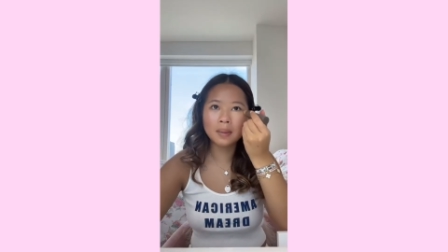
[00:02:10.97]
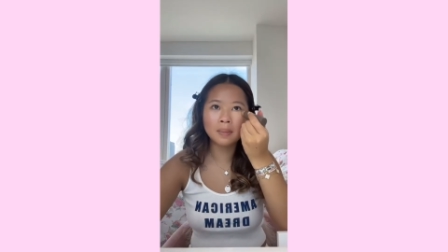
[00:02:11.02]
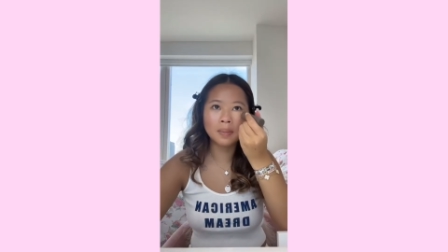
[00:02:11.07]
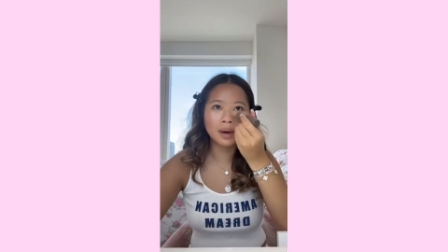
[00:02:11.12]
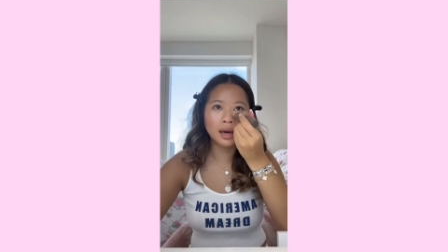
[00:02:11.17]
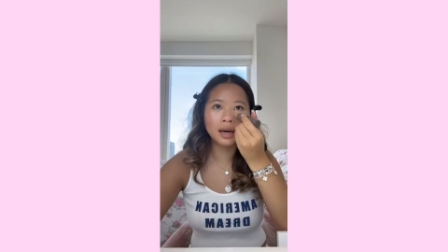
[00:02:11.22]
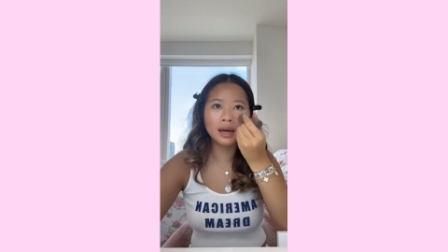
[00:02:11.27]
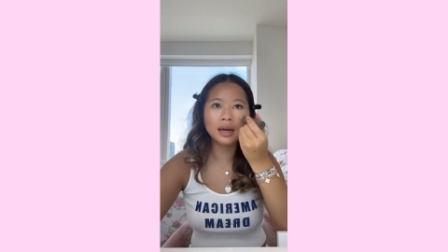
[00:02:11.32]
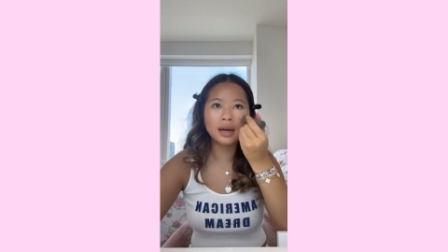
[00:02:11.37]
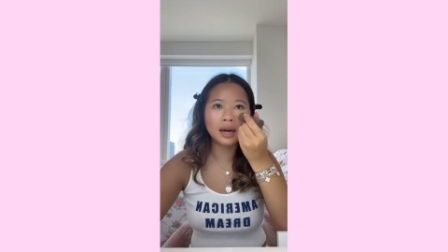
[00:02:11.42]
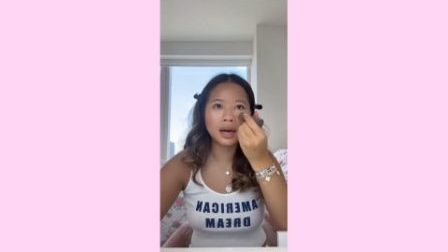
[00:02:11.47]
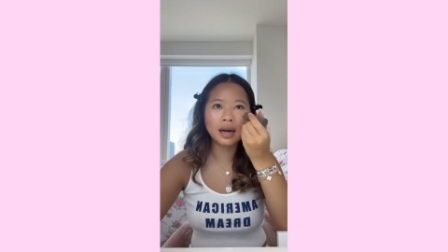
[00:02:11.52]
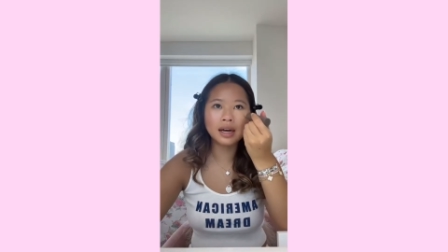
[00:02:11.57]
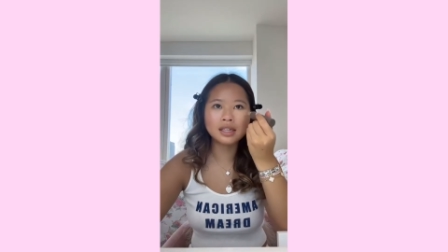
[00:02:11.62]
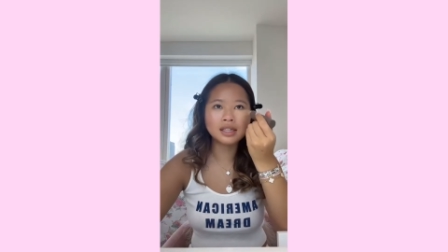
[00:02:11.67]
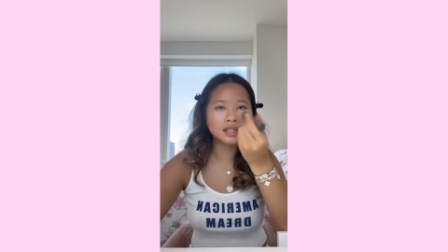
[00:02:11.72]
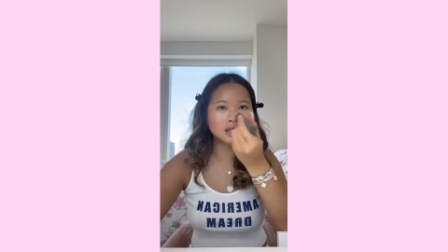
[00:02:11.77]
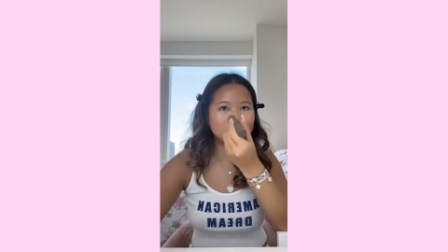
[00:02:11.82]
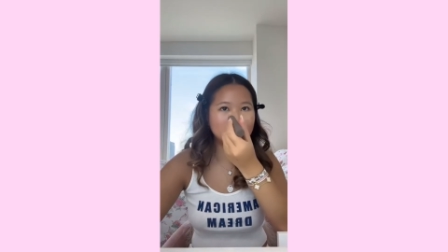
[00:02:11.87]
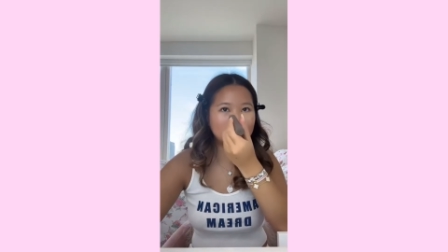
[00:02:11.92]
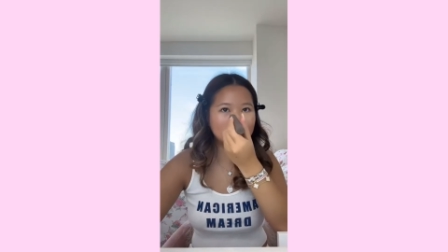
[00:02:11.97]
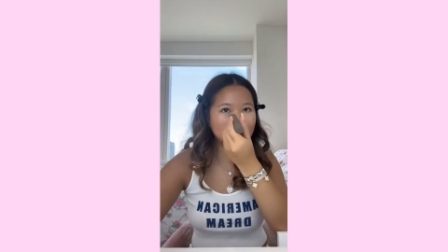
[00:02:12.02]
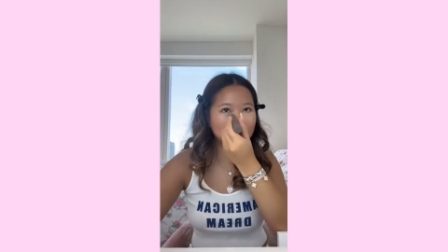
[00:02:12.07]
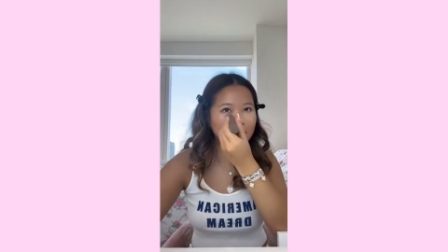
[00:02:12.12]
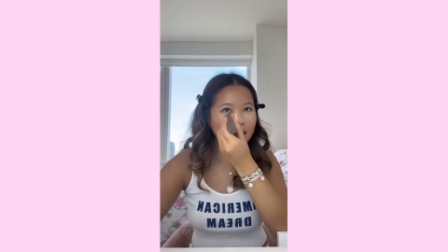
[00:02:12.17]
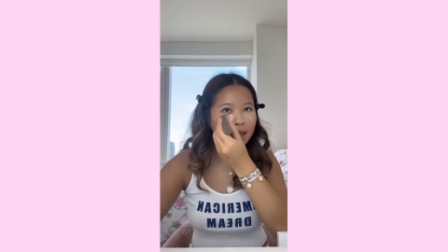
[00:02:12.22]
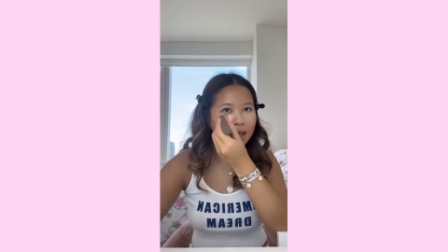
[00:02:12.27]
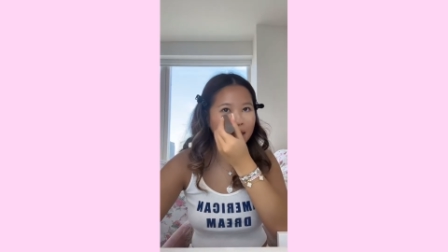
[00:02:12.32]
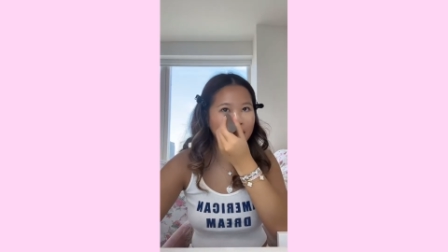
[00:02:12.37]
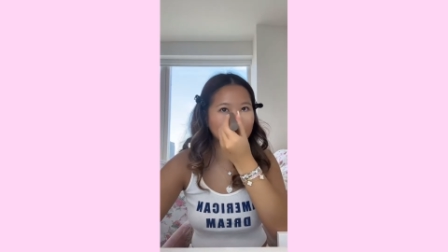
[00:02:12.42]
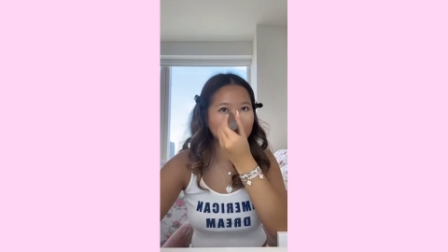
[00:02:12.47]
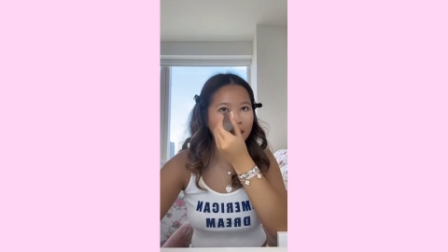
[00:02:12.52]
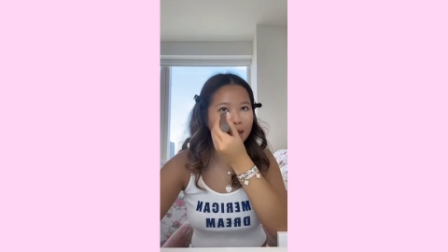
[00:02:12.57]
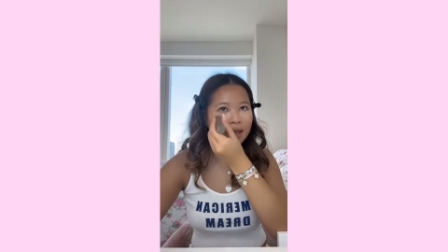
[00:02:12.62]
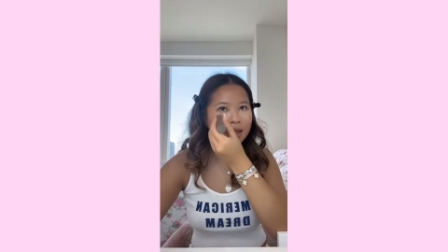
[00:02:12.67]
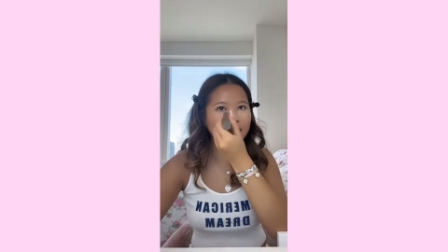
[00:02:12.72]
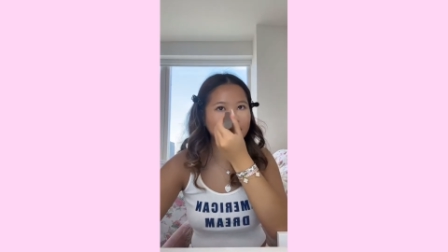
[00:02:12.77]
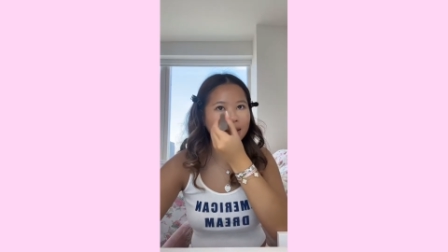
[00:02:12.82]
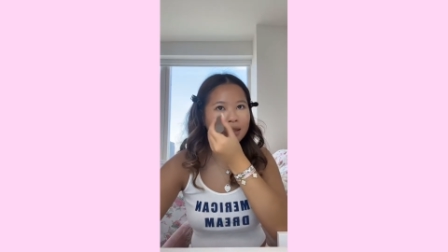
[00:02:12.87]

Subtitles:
but I just keep thinking like,